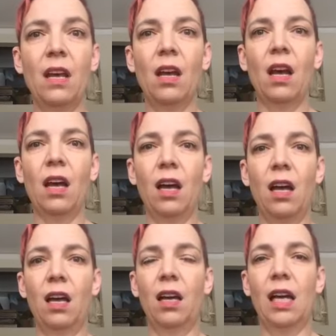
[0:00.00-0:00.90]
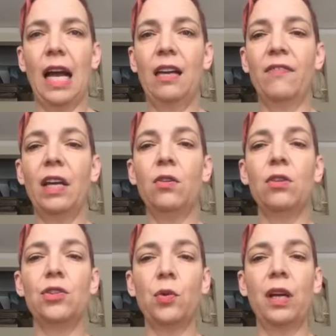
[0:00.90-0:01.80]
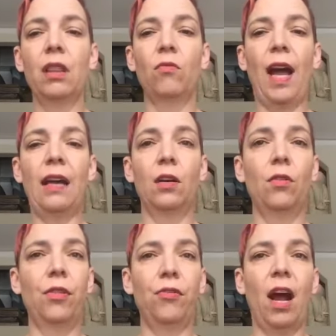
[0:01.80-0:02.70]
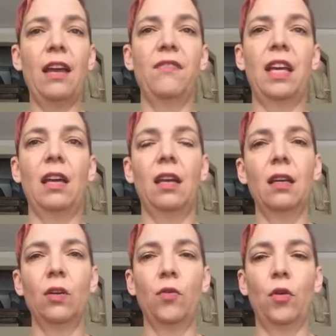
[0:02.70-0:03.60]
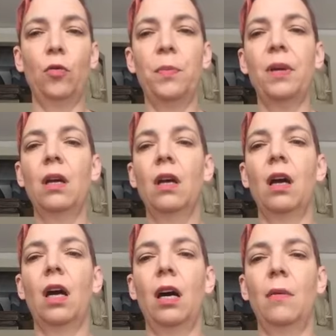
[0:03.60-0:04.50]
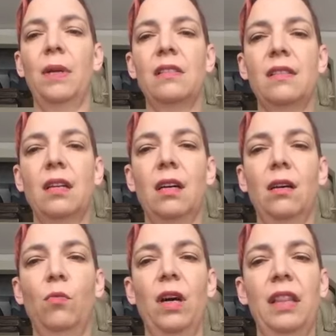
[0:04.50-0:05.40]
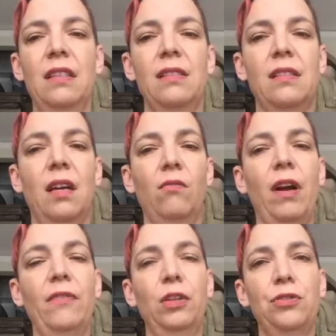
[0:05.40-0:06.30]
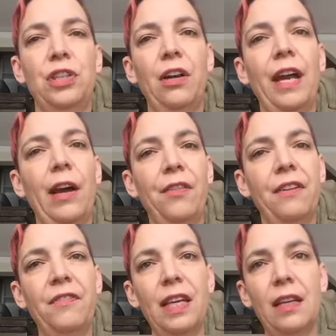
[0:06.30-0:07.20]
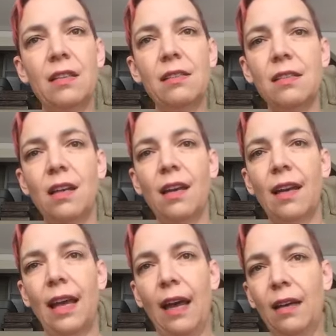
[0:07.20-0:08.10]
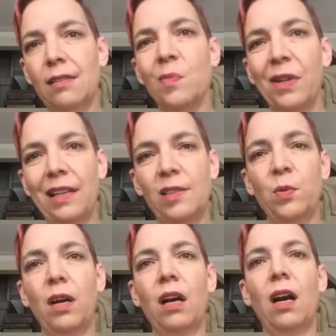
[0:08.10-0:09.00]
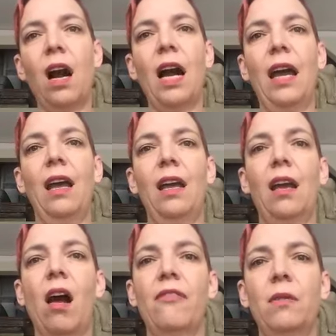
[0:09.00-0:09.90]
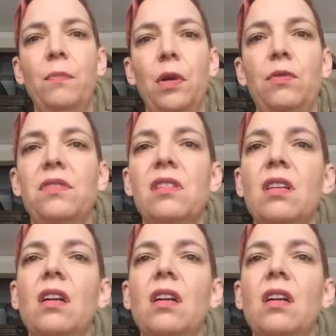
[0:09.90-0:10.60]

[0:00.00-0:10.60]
uh, I invite you to join the Radical Thriving group. Um, it's the one that's uh, Revolutionary Health and Fitness, and it's a place where I often post